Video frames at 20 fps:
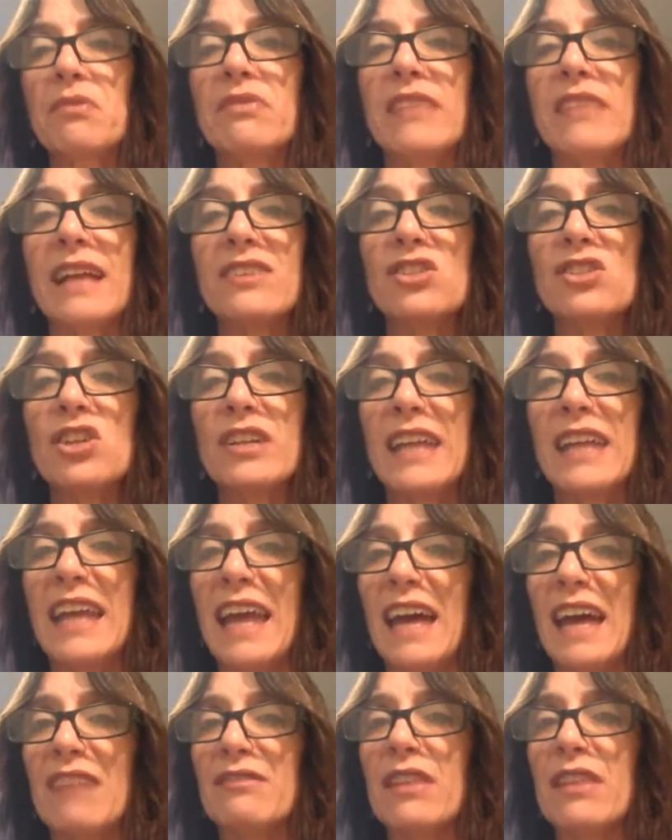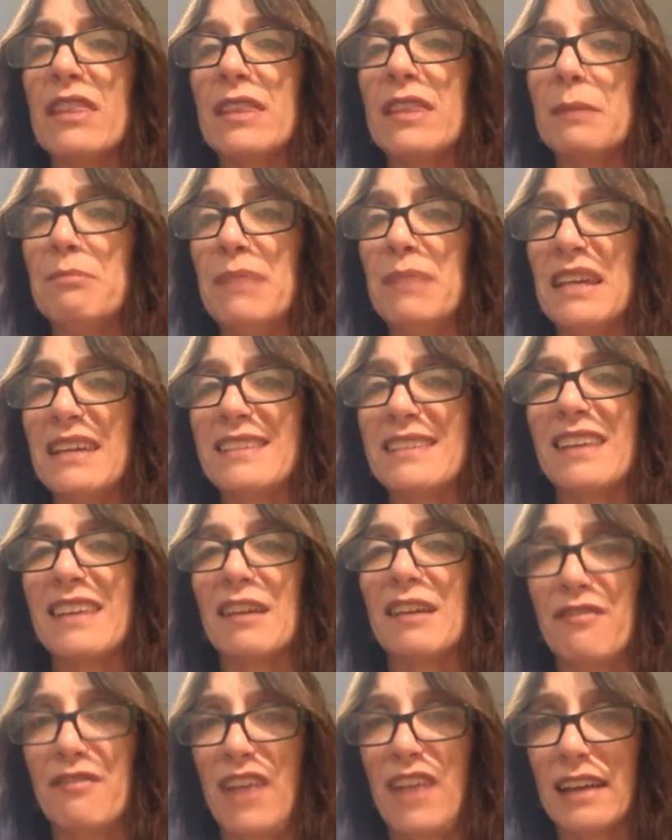That's going to have the biggest
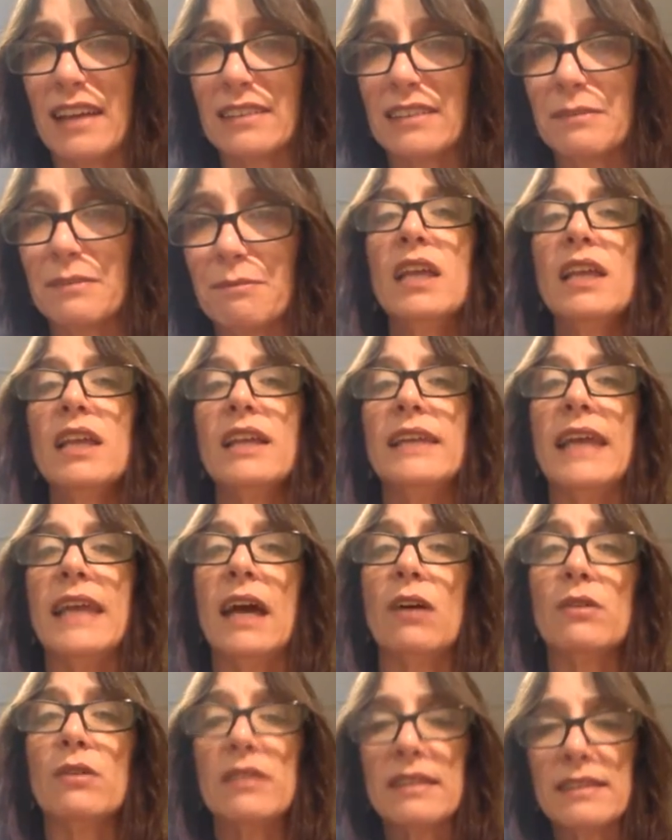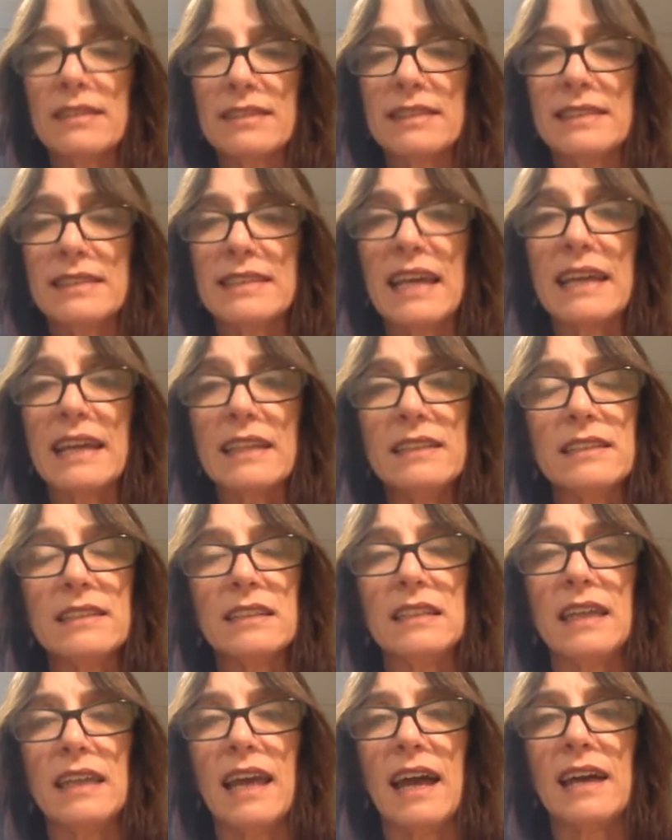effect. Now, second
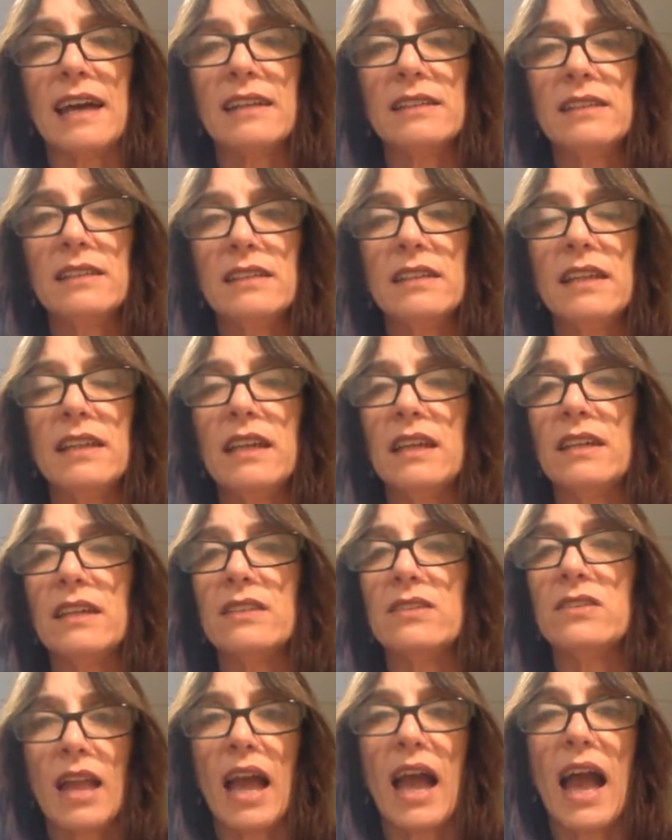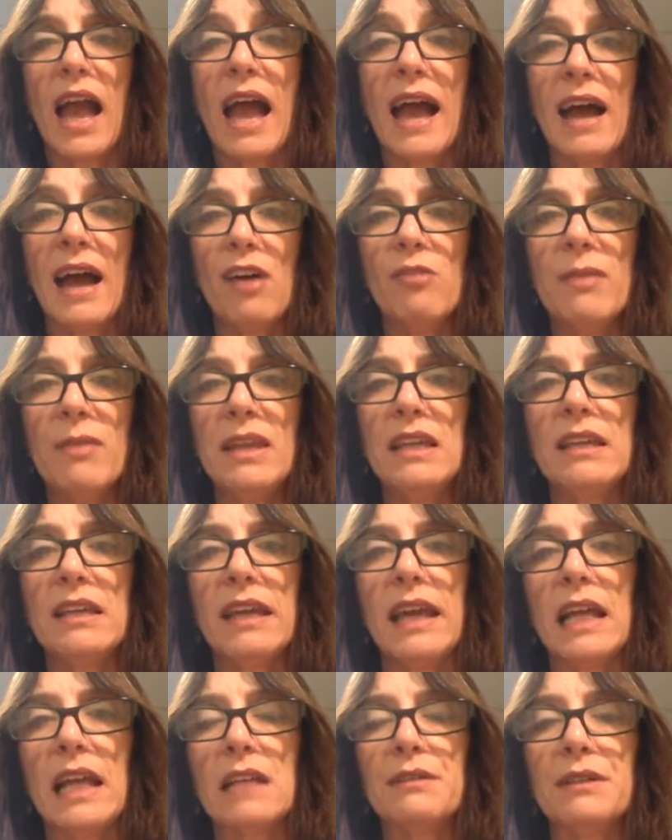to that is how many
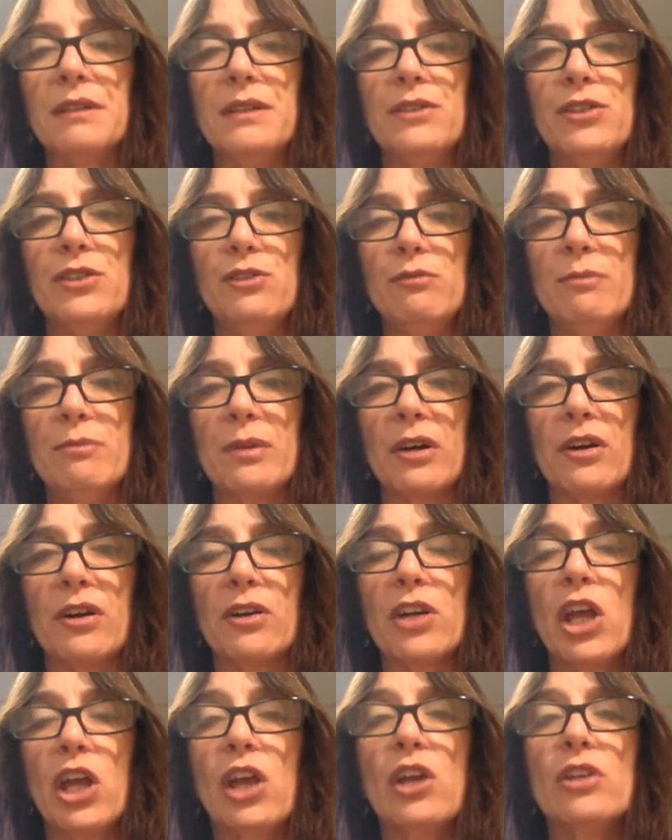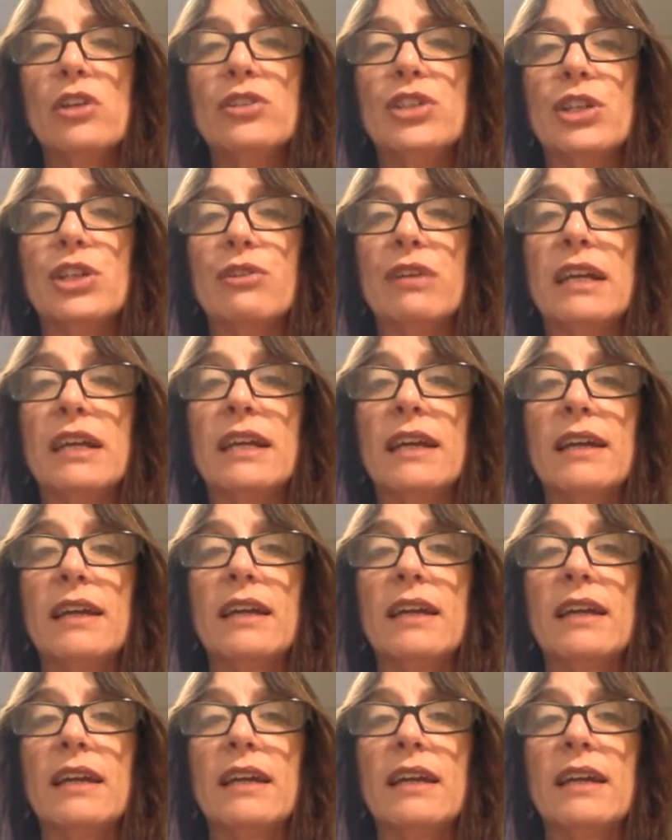calories you burn during